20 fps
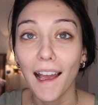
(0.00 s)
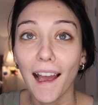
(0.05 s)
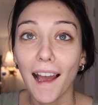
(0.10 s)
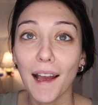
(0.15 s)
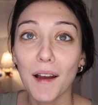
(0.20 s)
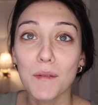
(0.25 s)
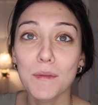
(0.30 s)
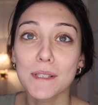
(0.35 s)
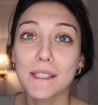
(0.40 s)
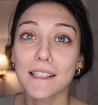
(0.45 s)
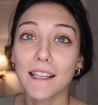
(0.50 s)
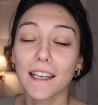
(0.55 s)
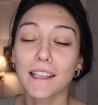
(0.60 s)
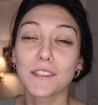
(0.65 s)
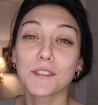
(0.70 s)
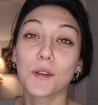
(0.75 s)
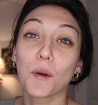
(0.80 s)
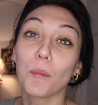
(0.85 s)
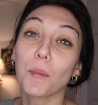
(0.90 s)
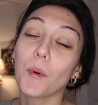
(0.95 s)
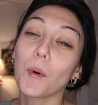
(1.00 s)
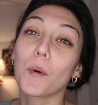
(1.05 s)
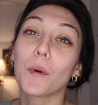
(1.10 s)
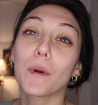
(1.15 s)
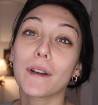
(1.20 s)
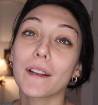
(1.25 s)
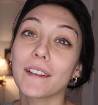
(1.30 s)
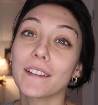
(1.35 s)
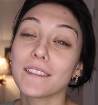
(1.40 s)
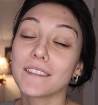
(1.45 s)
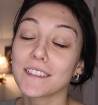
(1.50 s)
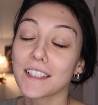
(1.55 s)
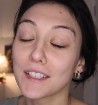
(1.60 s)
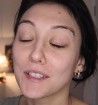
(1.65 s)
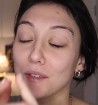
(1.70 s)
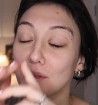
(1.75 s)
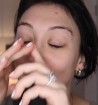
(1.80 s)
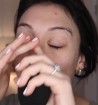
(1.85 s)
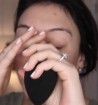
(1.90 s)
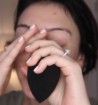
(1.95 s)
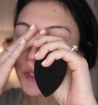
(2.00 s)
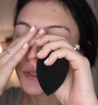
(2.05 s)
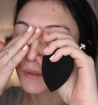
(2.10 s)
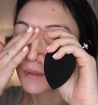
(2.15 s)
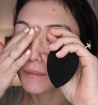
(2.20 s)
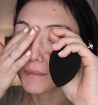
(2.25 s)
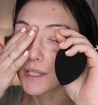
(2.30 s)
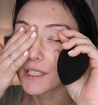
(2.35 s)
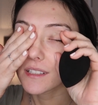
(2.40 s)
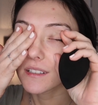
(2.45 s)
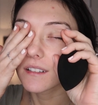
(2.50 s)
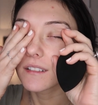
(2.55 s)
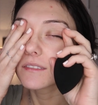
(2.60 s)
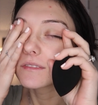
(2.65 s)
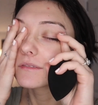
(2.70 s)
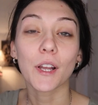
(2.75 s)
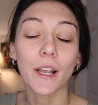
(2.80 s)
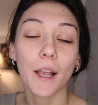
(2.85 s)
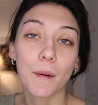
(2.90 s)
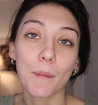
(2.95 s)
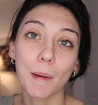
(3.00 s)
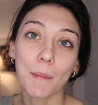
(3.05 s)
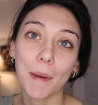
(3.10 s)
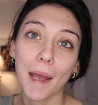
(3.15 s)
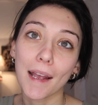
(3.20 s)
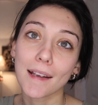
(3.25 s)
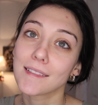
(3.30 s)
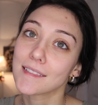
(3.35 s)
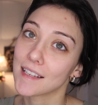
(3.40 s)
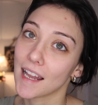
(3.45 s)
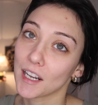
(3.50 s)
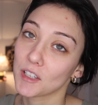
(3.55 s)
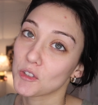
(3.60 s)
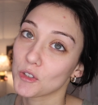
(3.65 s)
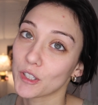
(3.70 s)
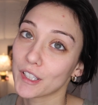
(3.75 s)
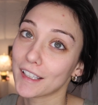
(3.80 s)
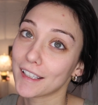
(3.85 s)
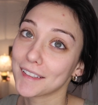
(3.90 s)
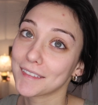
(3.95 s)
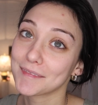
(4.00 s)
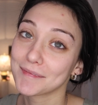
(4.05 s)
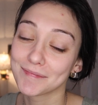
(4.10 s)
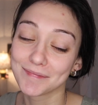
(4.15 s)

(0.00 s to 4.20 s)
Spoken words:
I was like so bored and didn't know what to do with myself. I cut my bangs naturally.